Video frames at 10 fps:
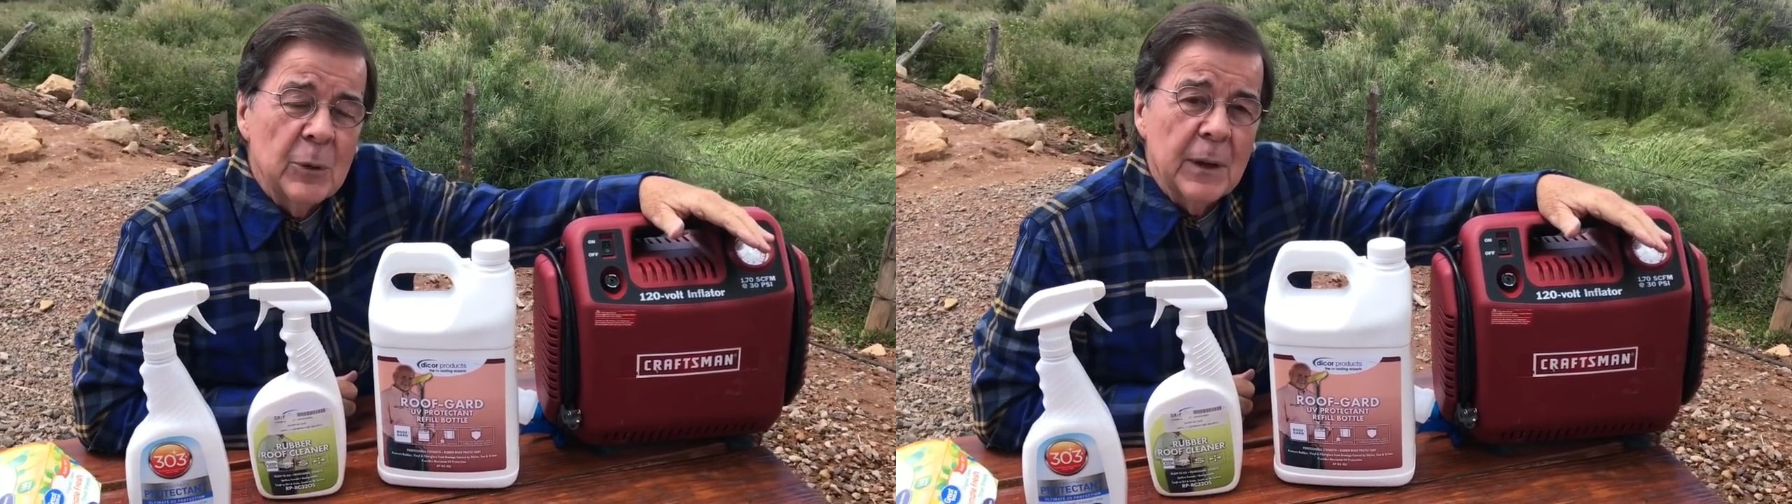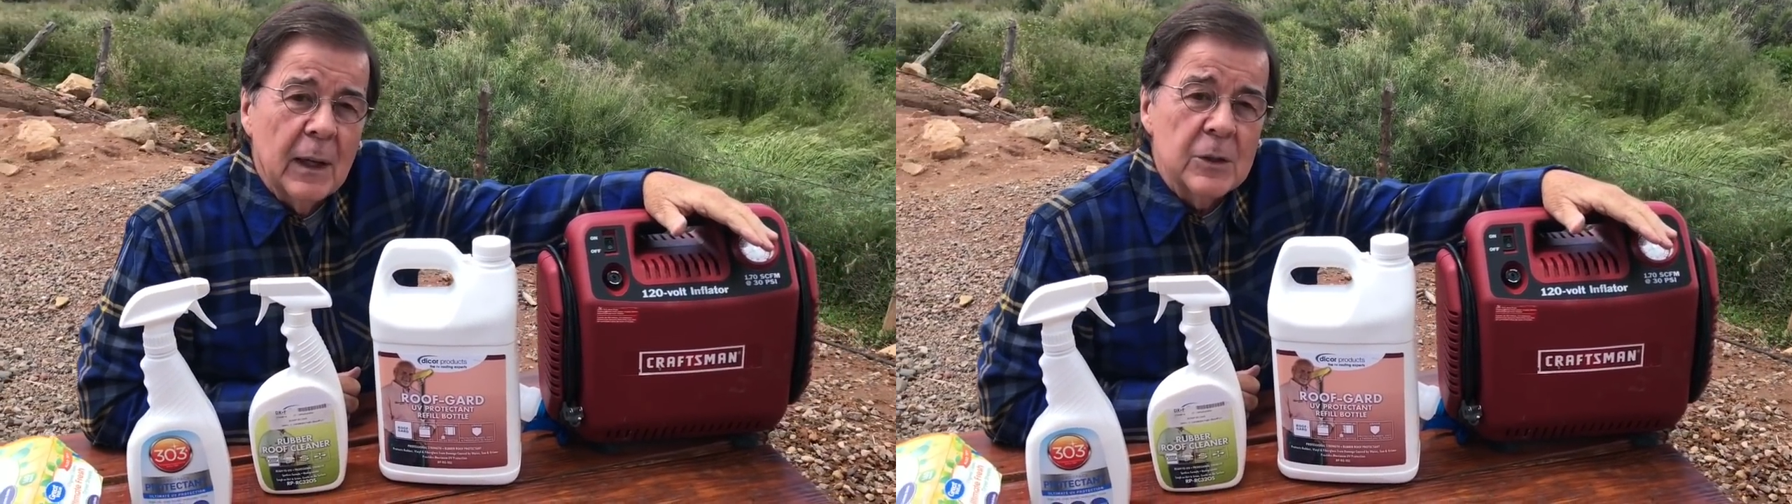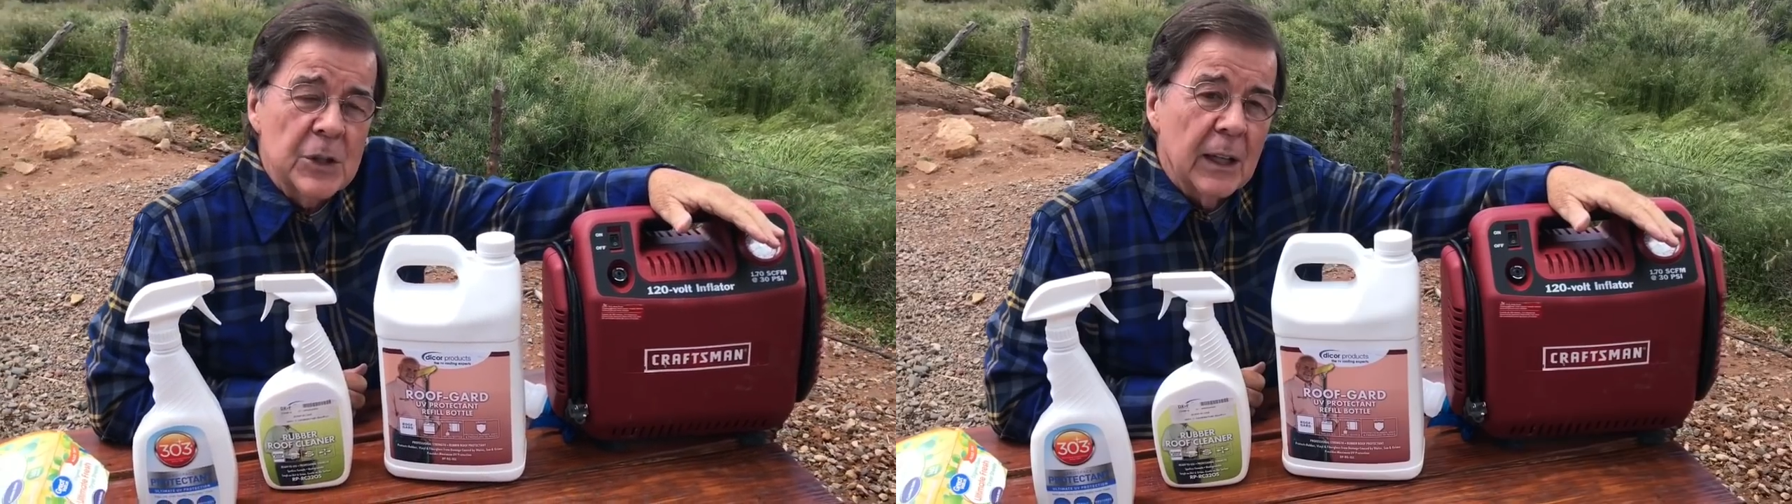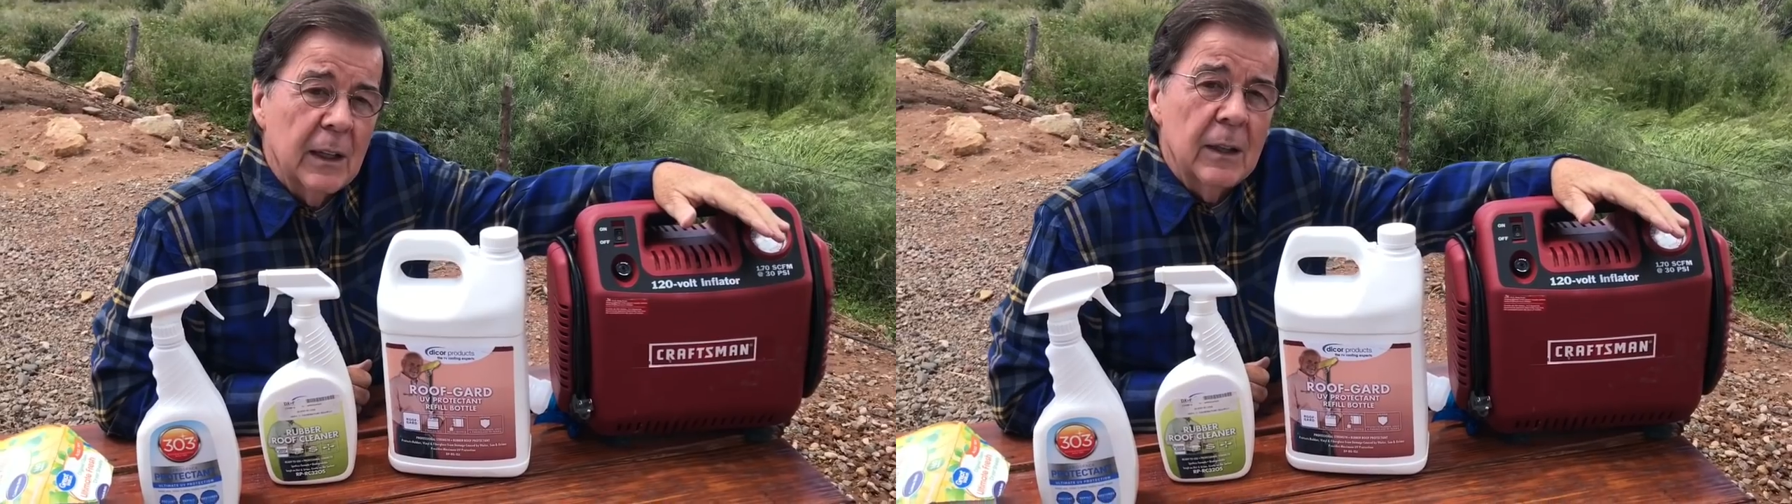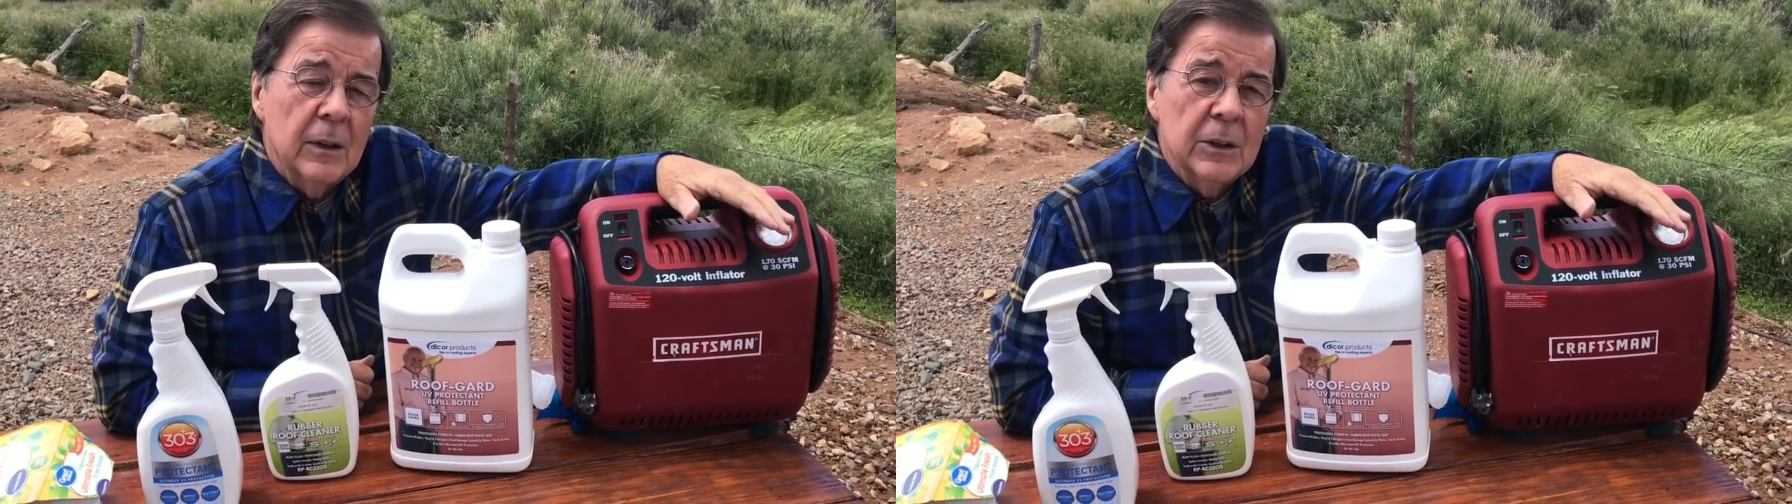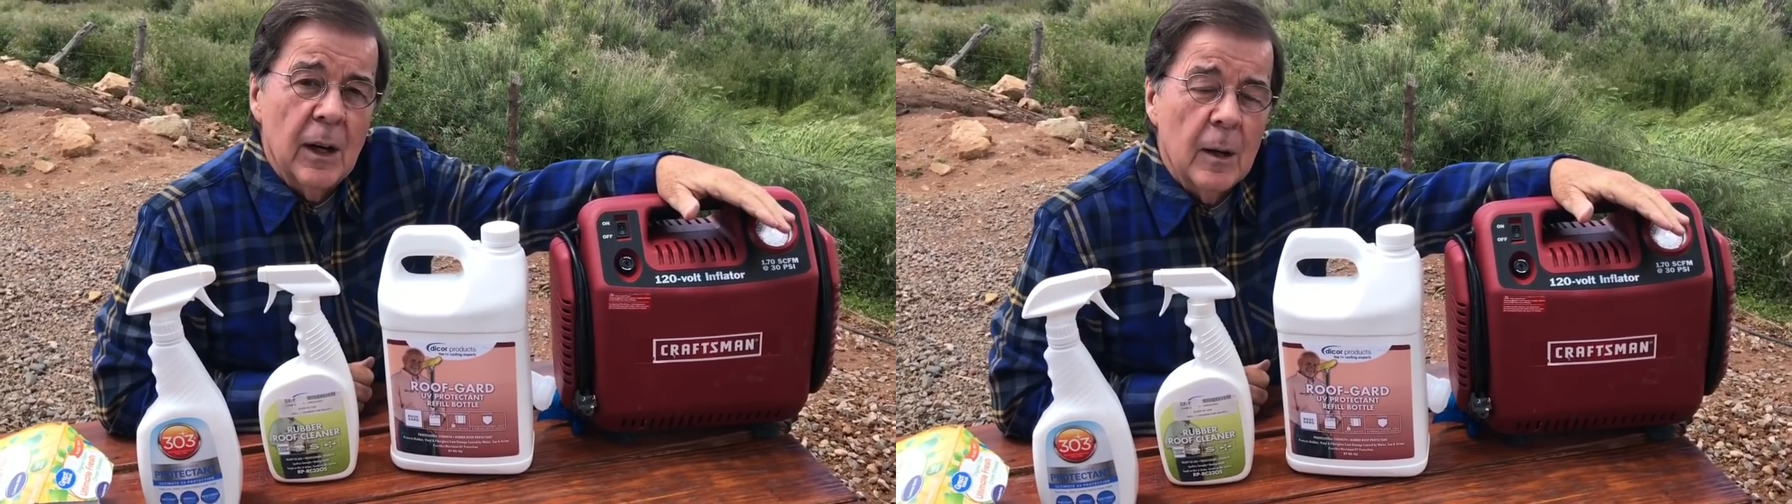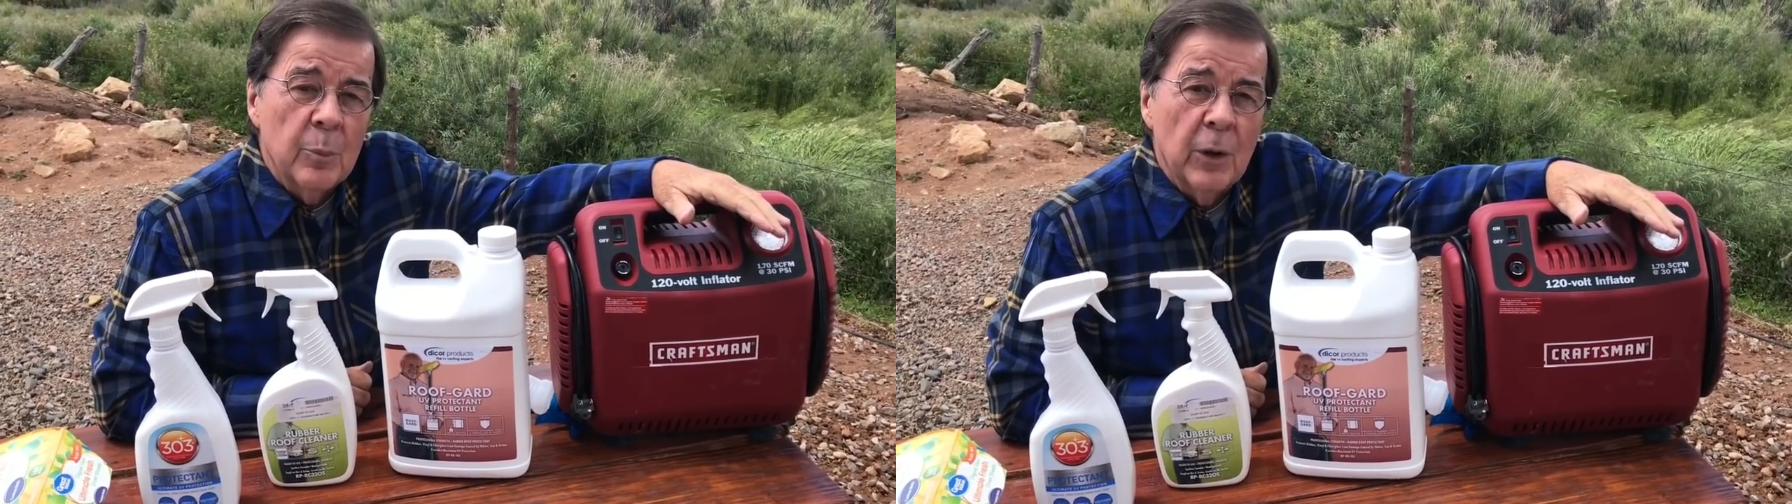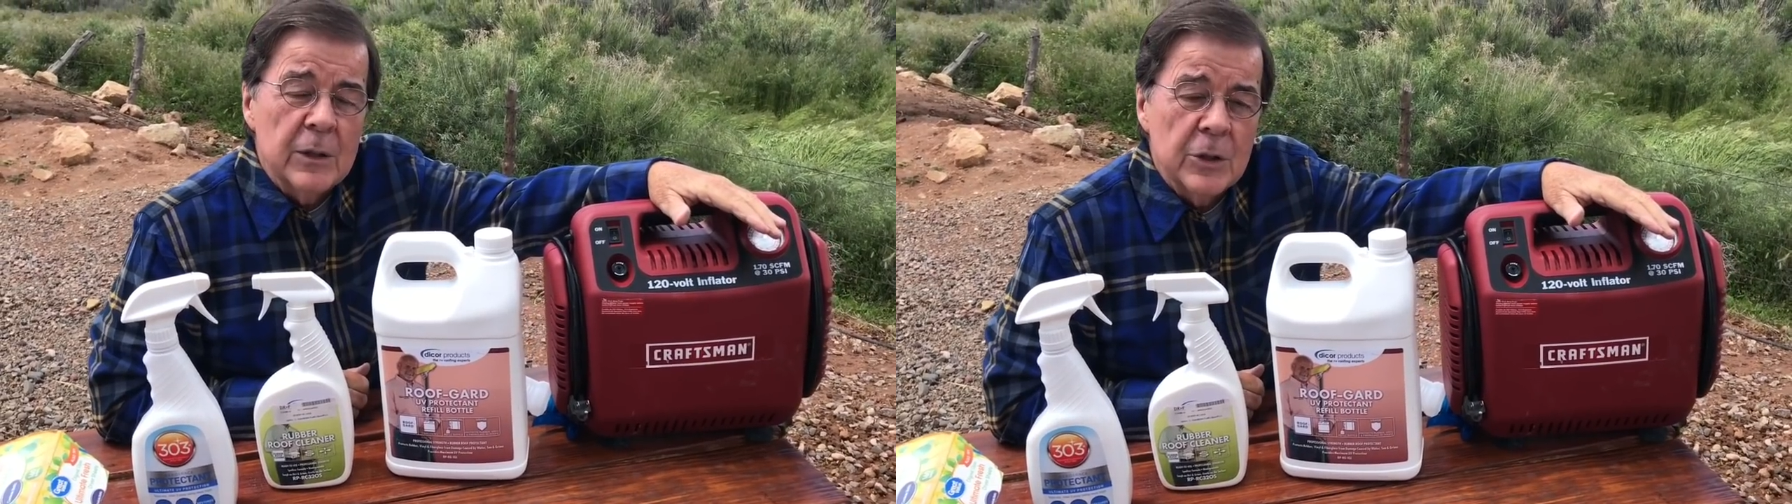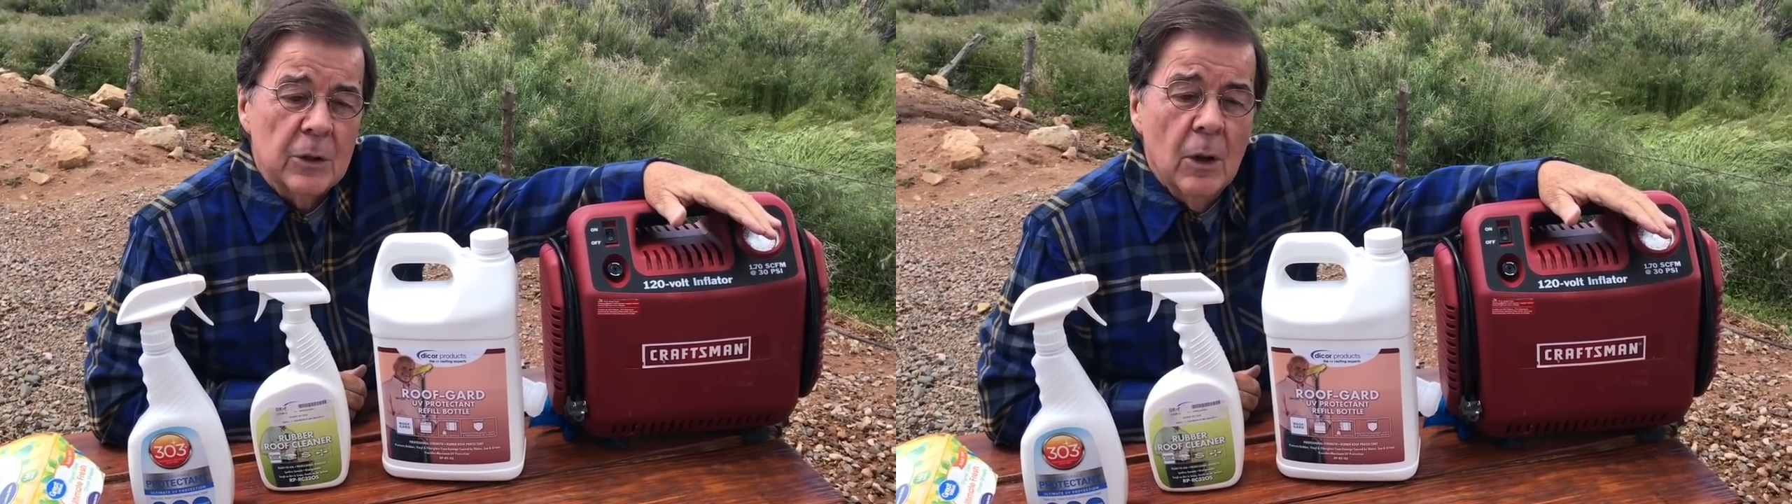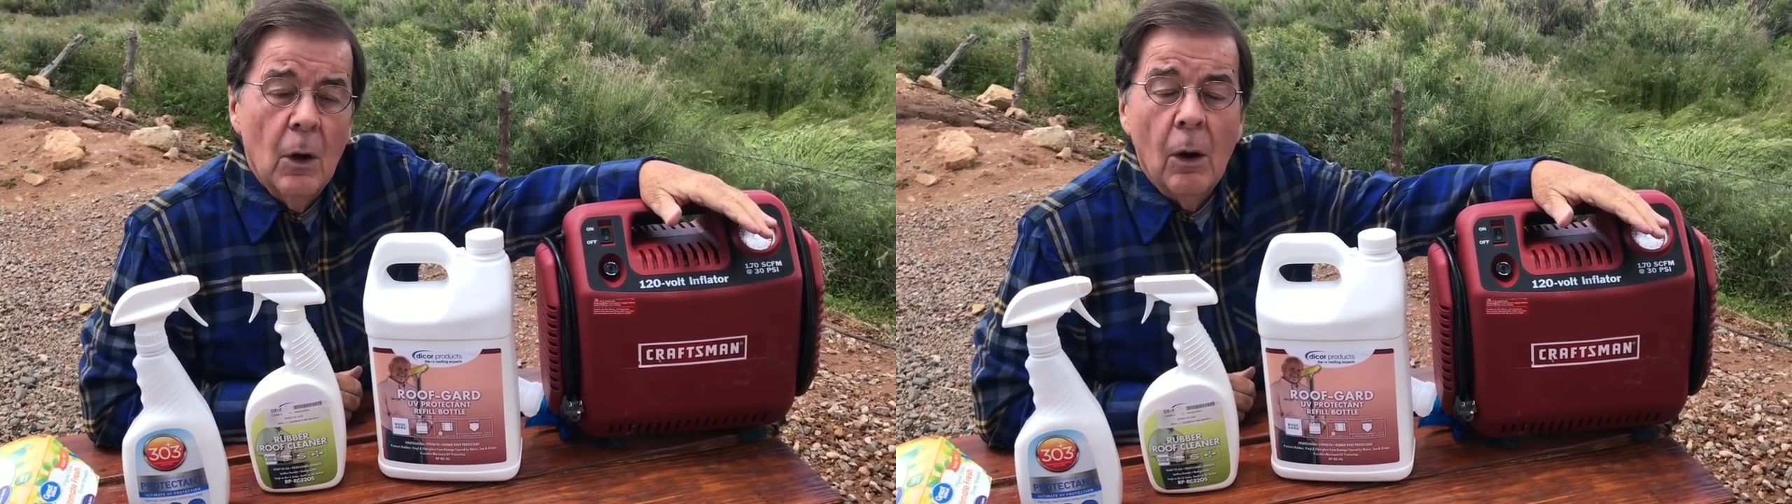without checking the tire pressure